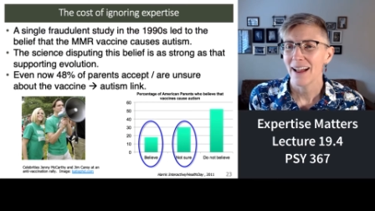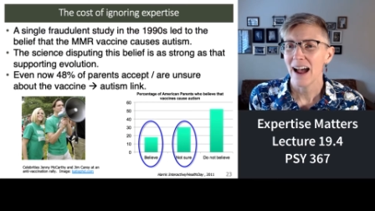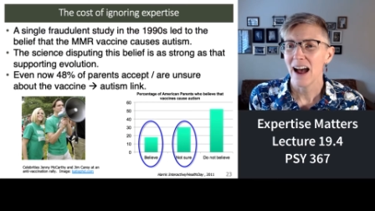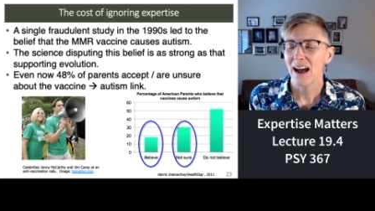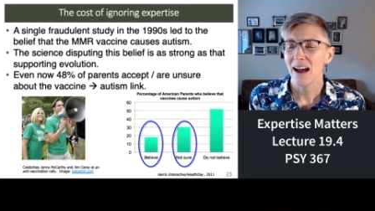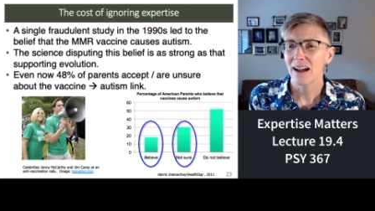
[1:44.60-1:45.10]

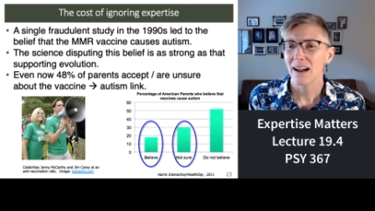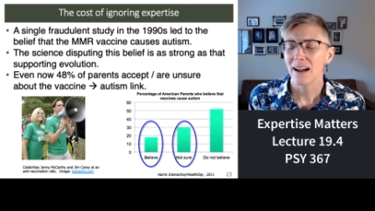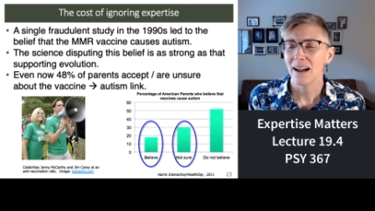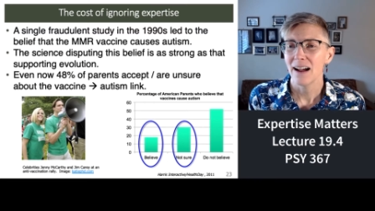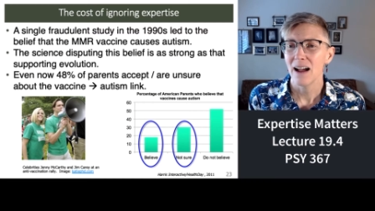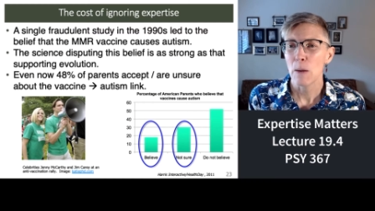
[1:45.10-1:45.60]
Uh,
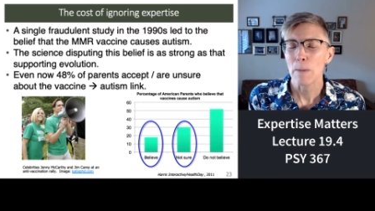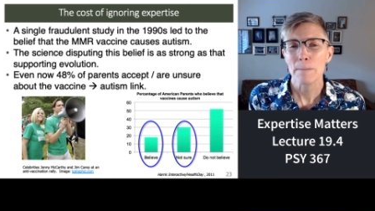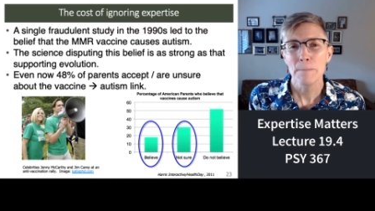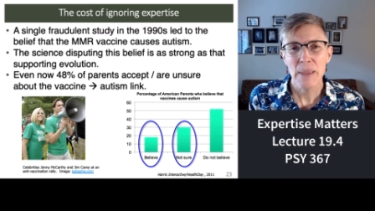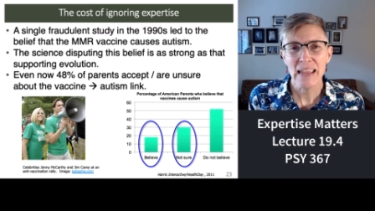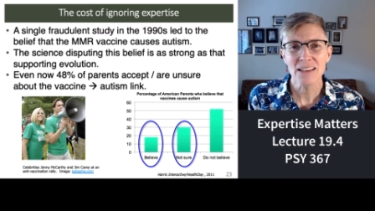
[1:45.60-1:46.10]

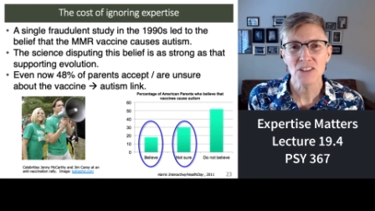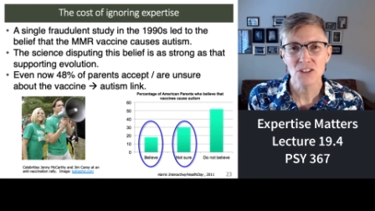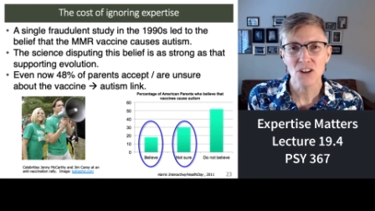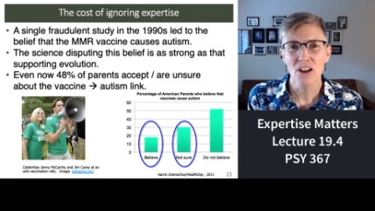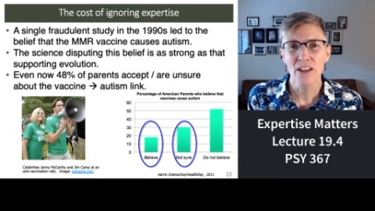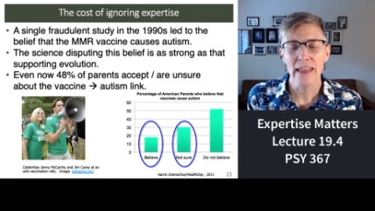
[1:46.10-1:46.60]
based
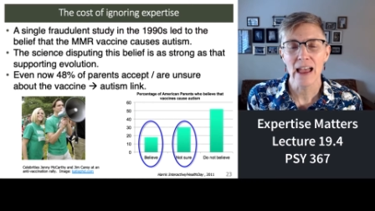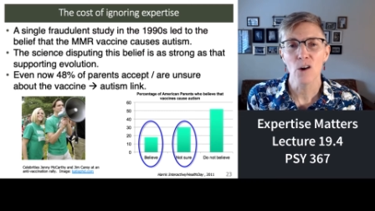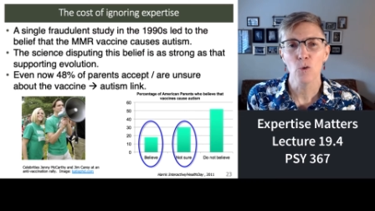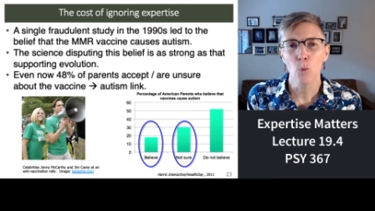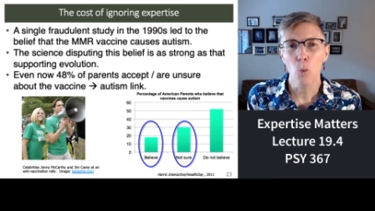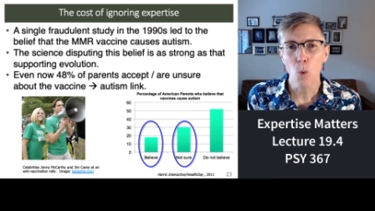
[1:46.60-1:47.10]
on that
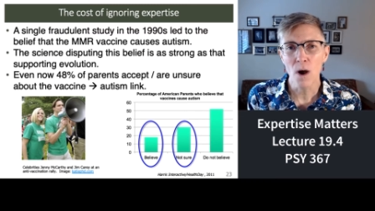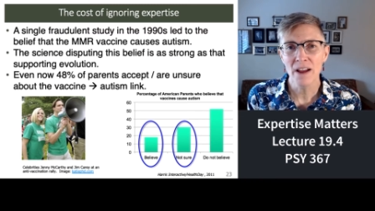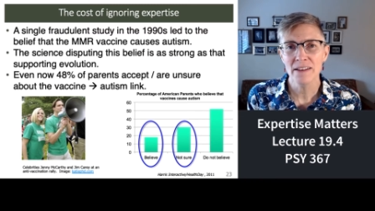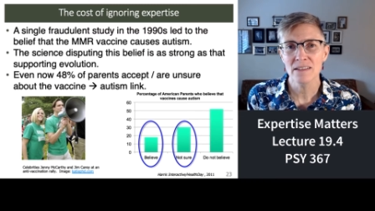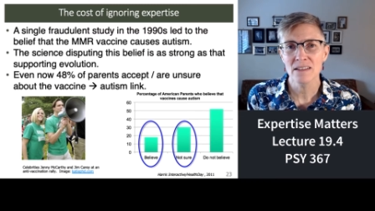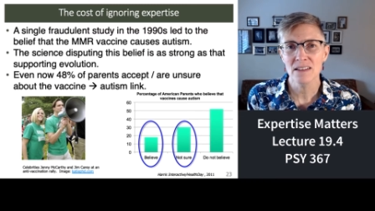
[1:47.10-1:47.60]
one
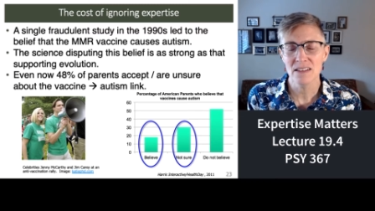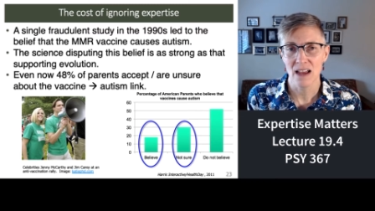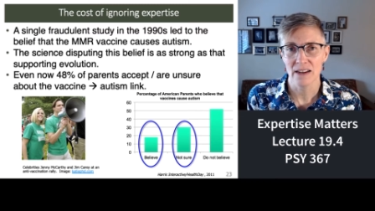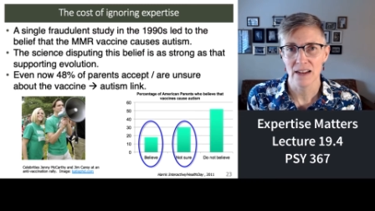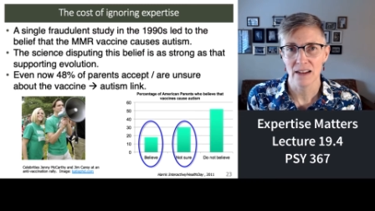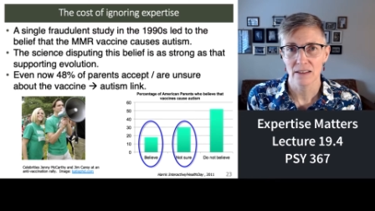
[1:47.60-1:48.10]

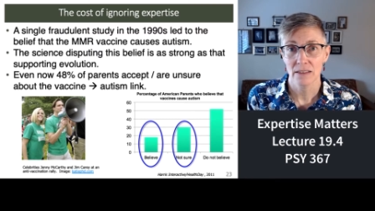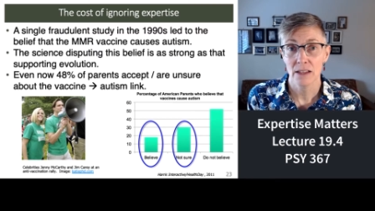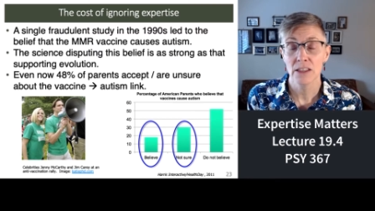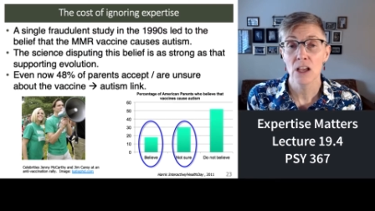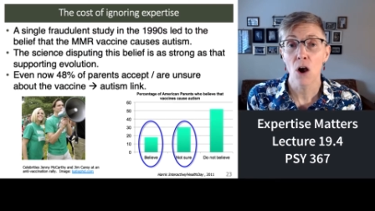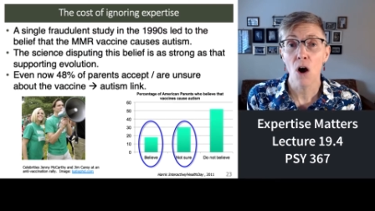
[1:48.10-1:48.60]
study that
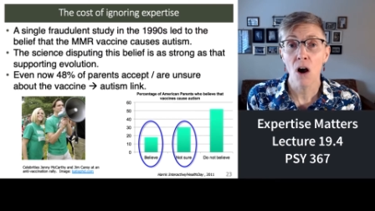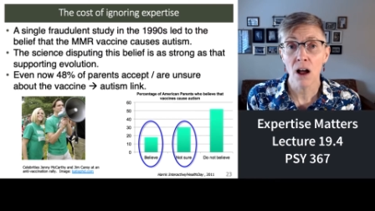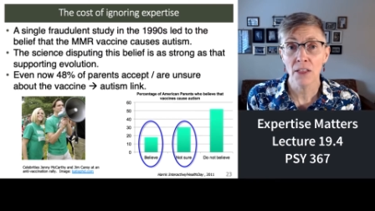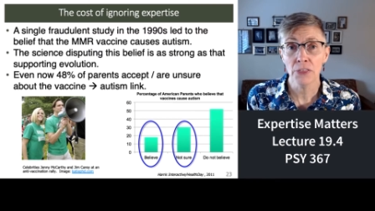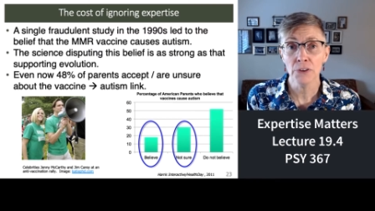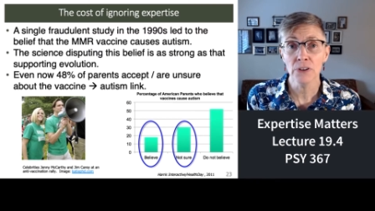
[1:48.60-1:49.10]
the
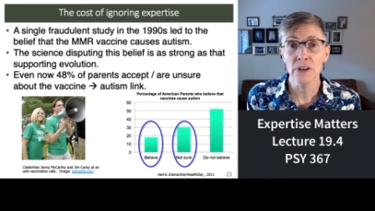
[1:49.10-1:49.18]
author